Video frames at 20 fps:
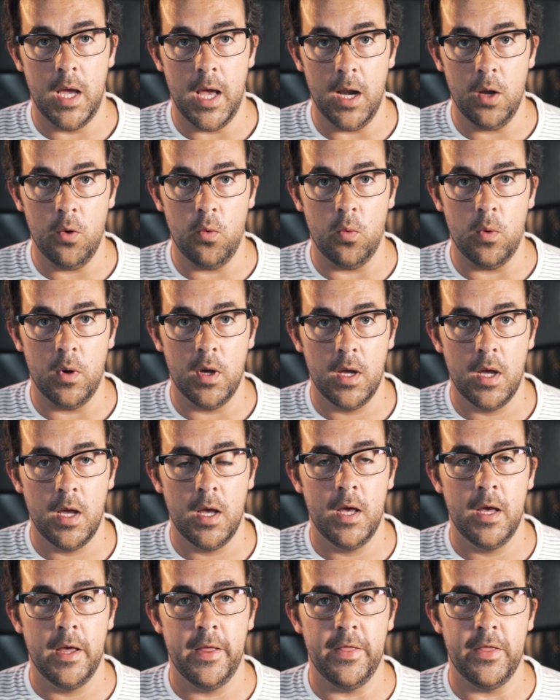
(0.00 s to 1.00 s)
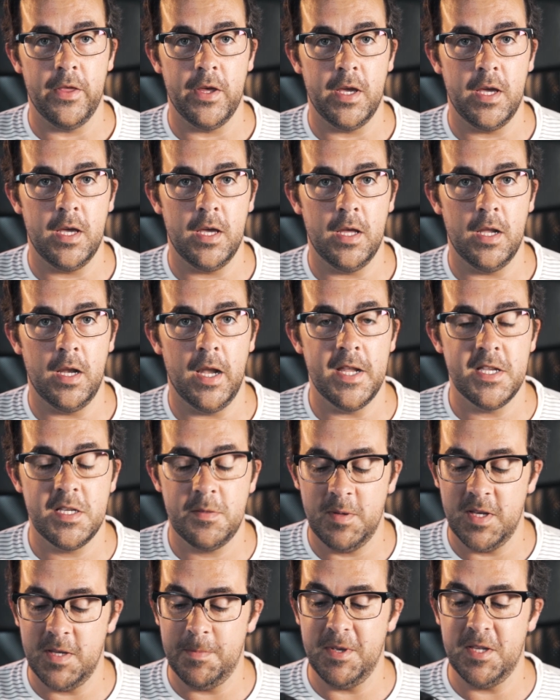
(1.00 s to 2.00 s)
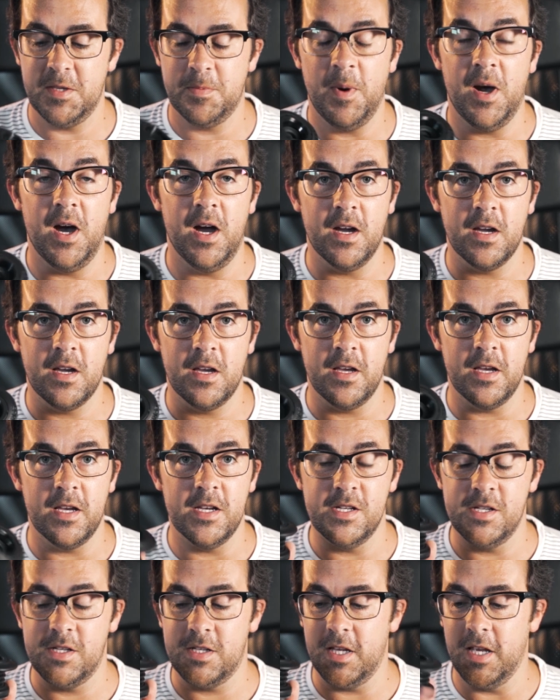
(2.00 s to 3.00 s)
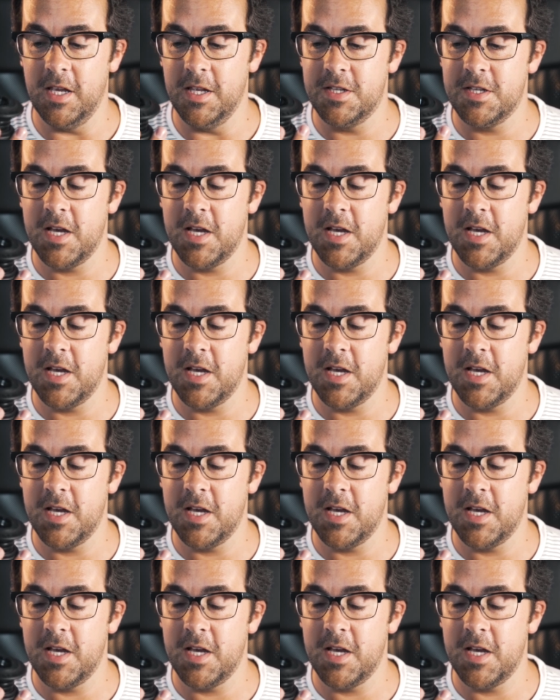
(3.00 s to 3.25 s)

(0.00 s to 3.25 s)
Hello, the Lensbaby Spark is a